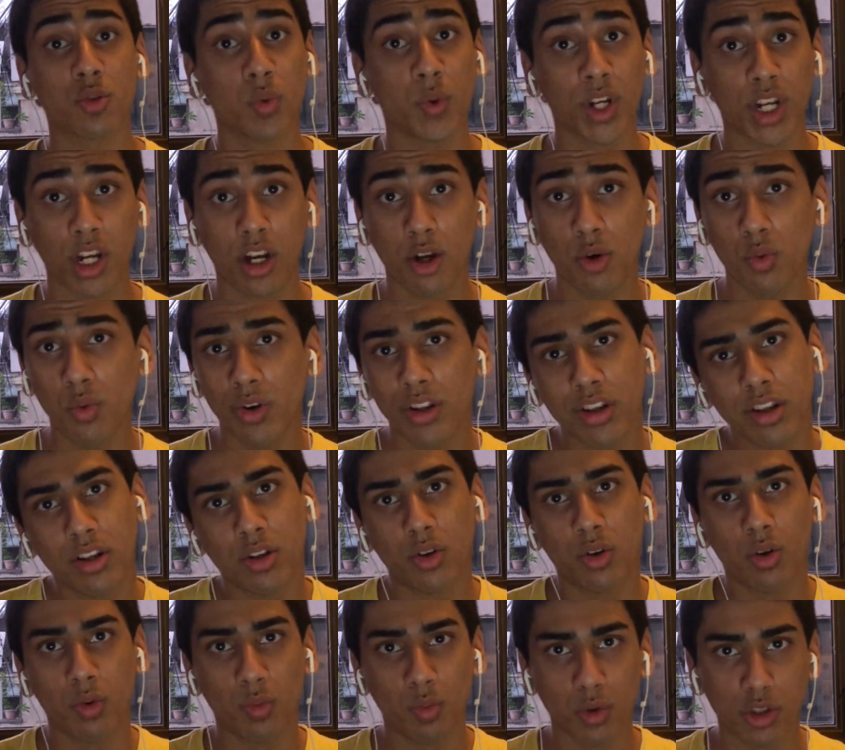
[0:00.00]
include
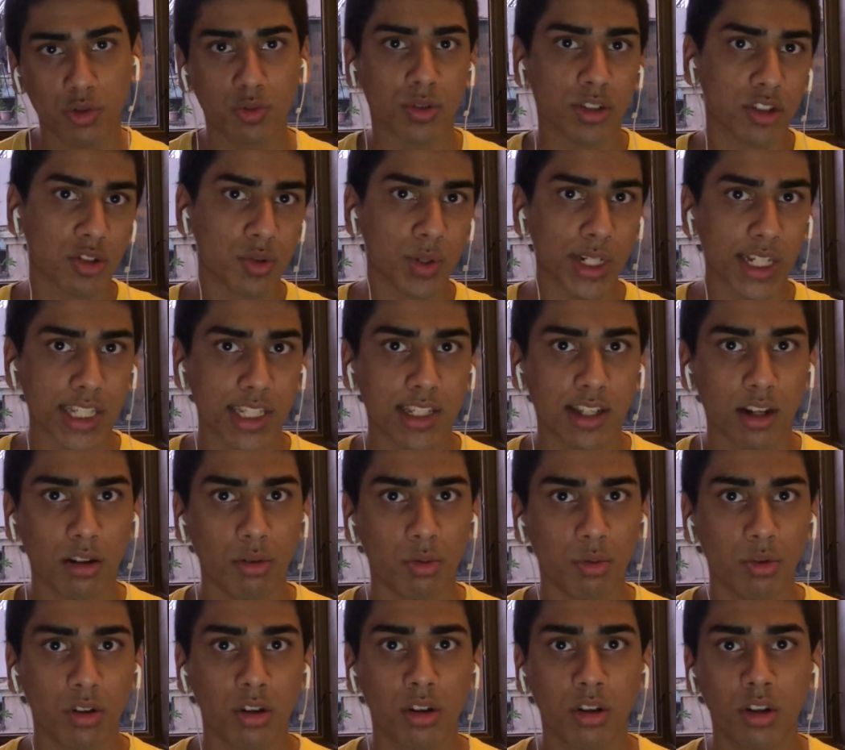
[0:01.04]
and which ones to
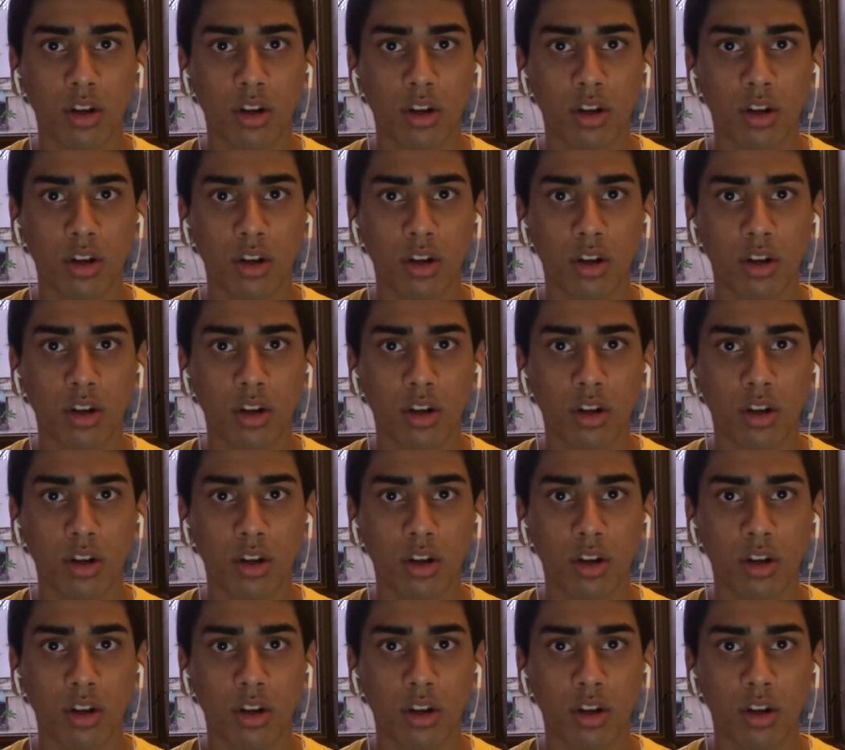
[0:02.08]
exclude.